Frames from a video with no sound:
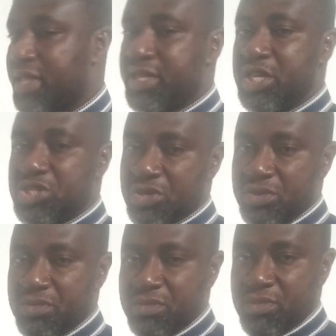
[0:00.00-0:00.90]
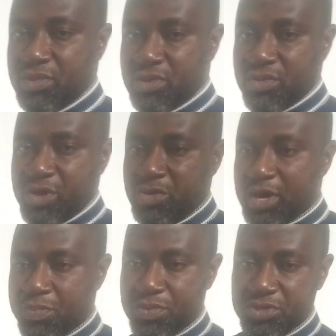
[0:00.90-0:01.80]
addition when you
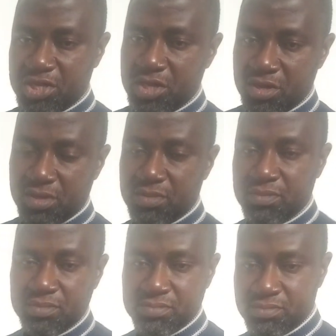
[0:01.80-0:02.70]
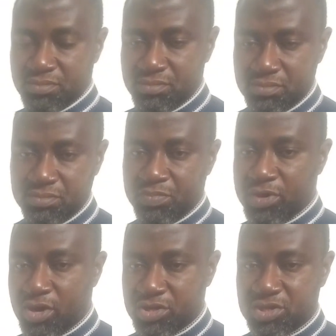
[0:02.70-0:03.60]
are putting on
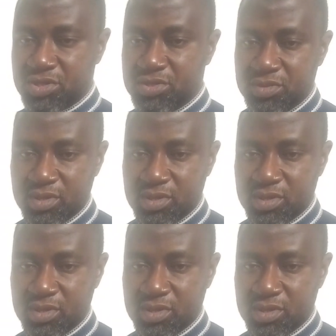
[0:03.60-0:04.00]
plus.